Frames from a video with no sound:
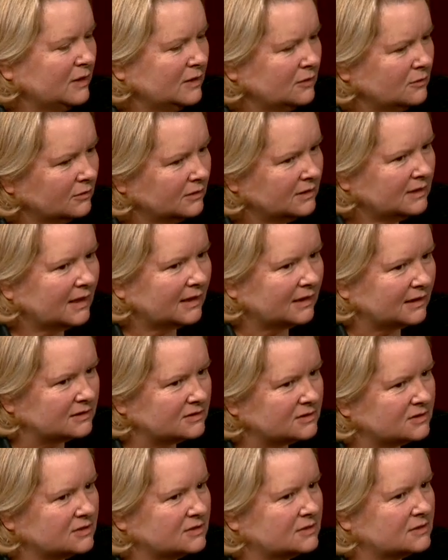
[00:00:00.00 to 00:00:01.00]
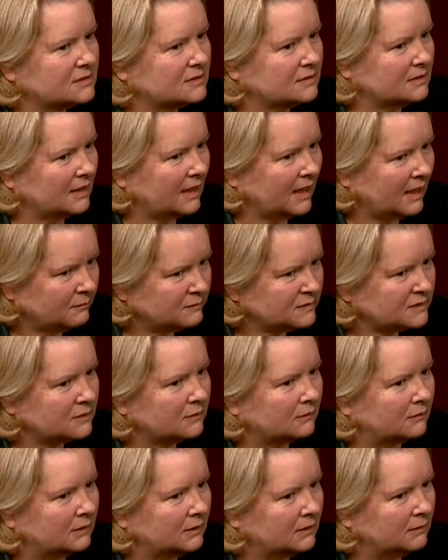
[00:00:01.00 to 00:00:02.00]
when you're young it's just
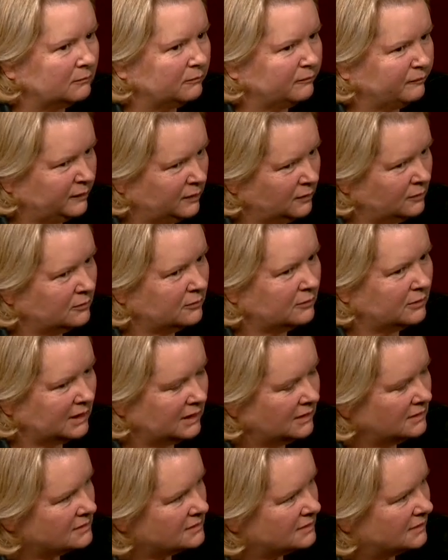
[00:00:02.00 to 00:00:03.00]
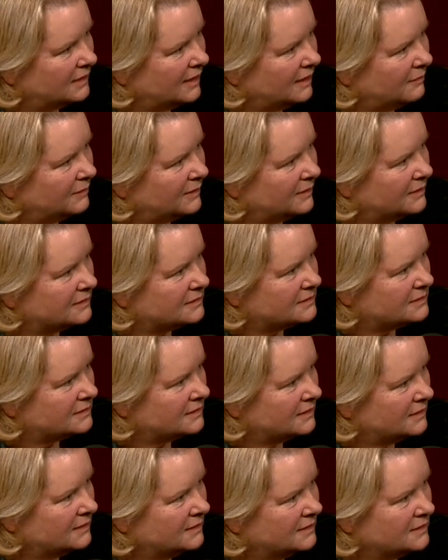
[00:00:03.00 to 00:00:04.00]
absolutely pure innocent happiness
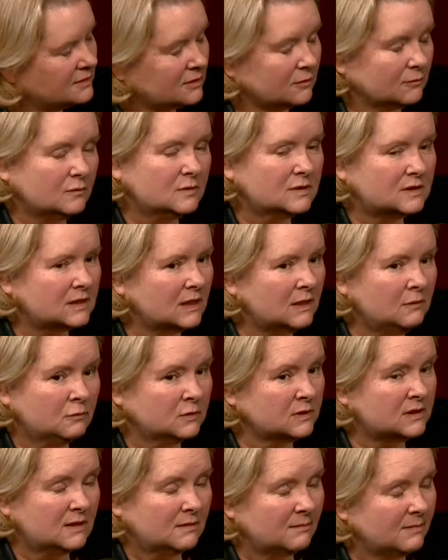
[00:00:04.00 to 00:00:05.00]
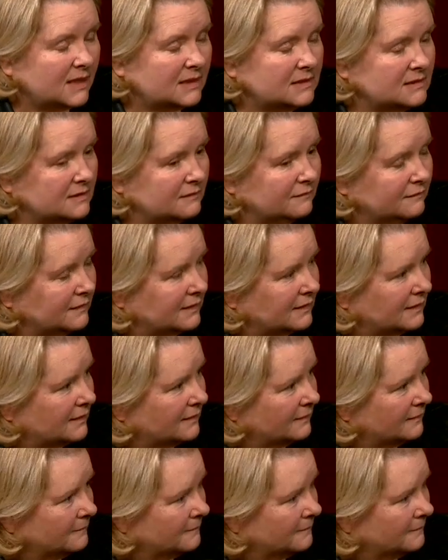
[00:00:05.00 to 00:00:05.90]
so it was it was an amazing feeling